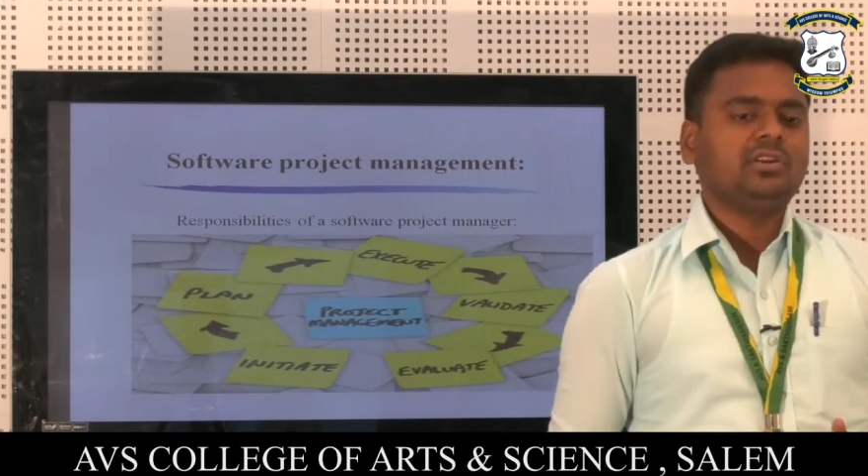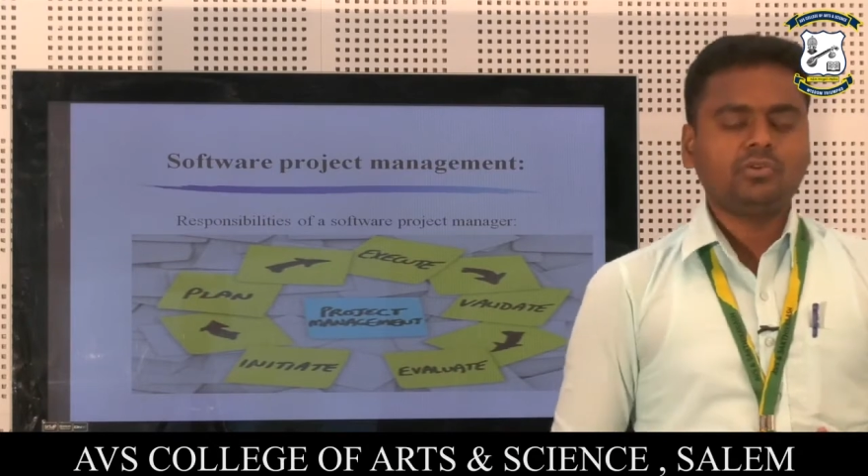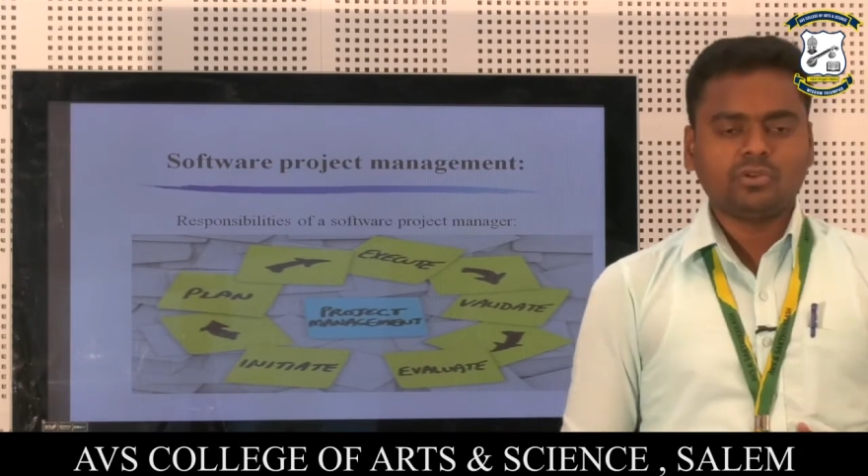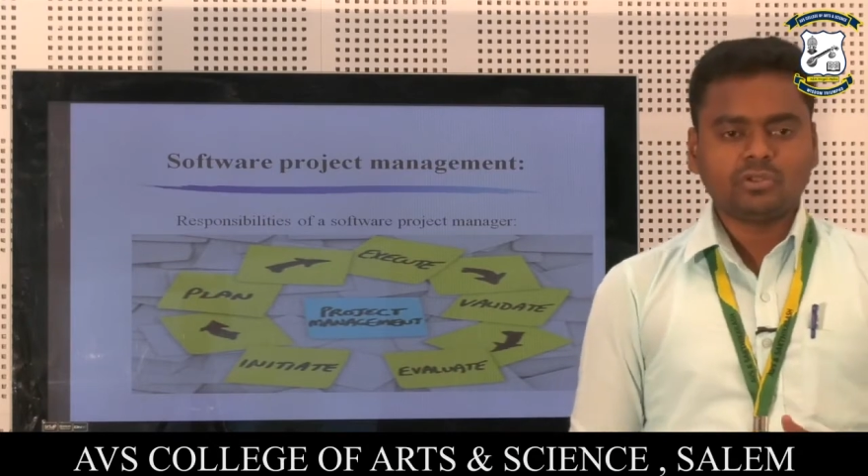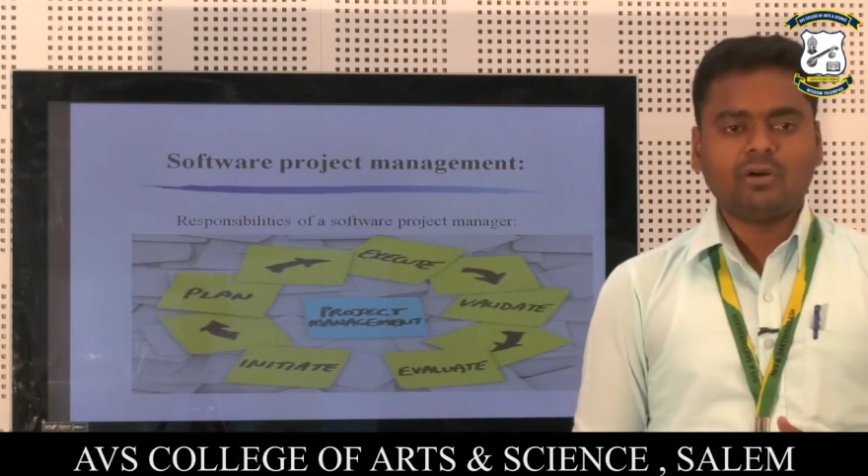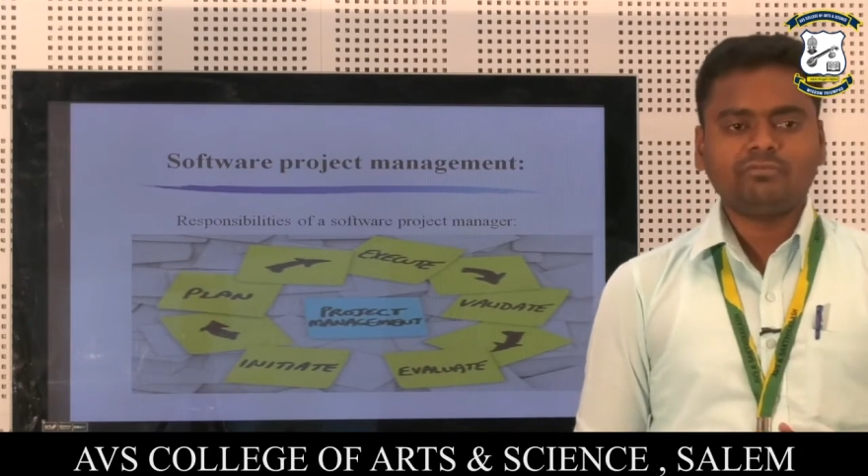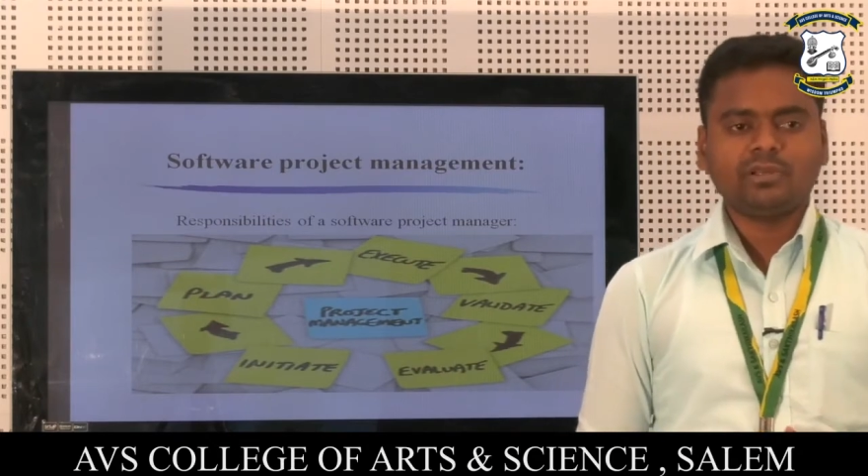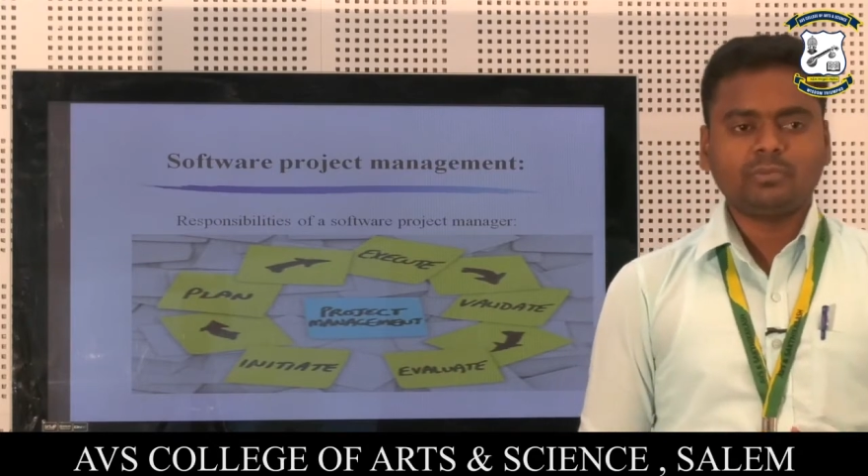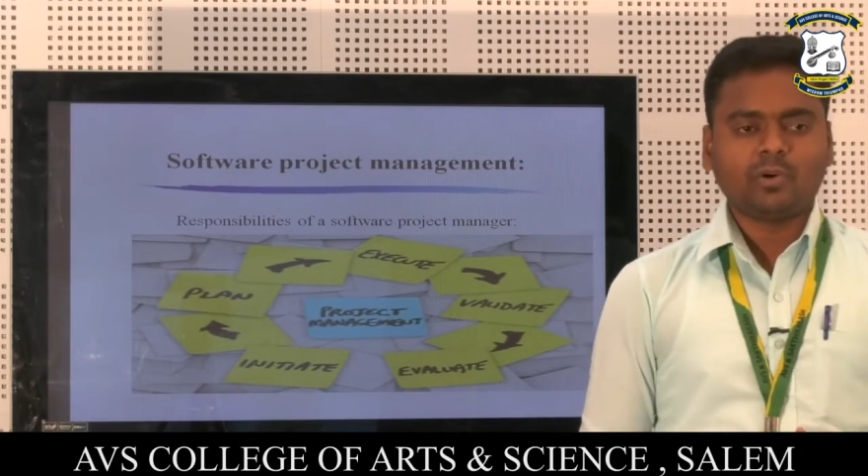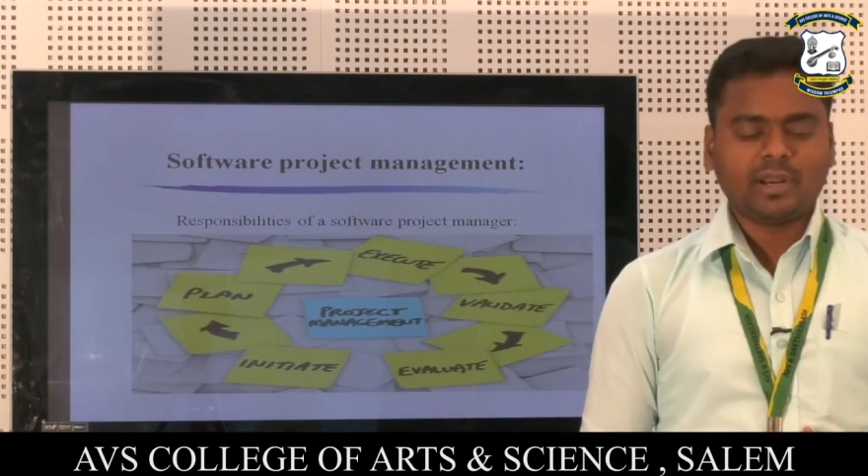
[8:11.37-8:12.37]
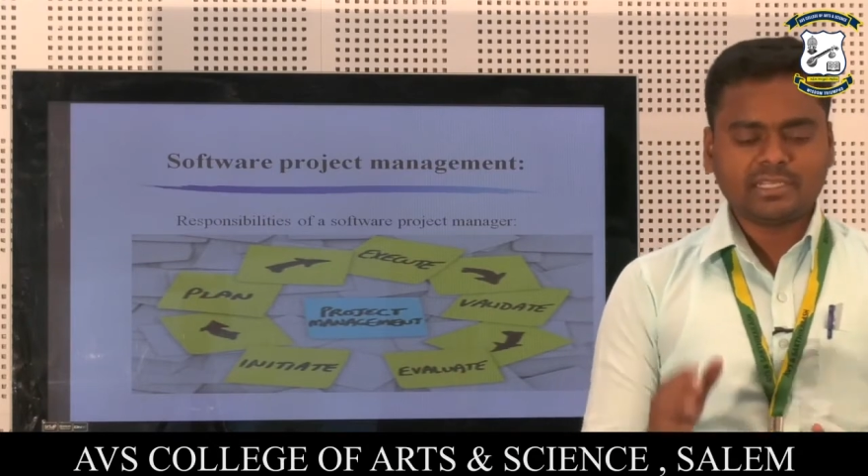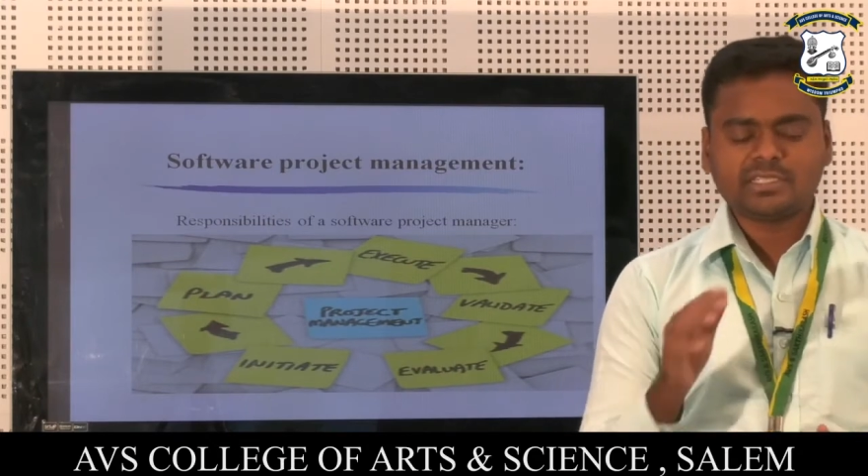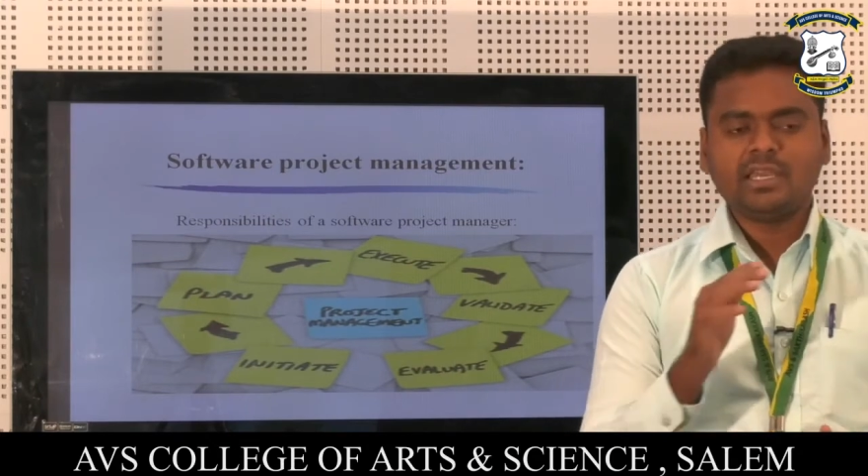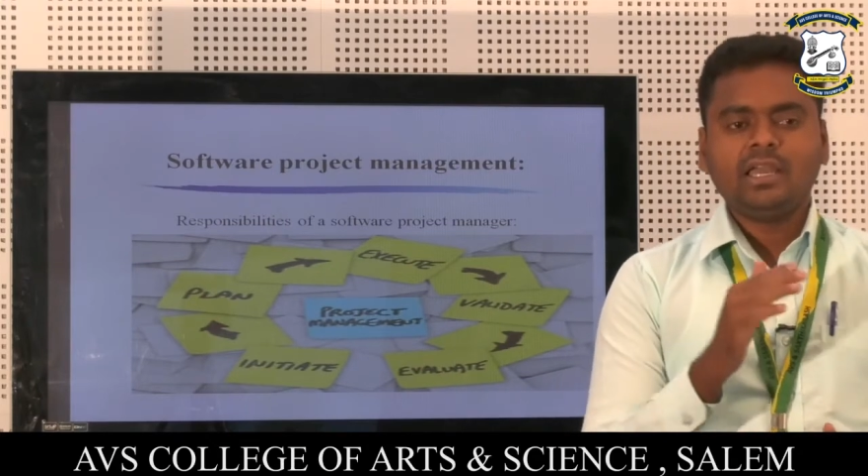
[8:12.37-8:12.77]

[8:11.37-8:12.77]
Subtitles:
in your software product.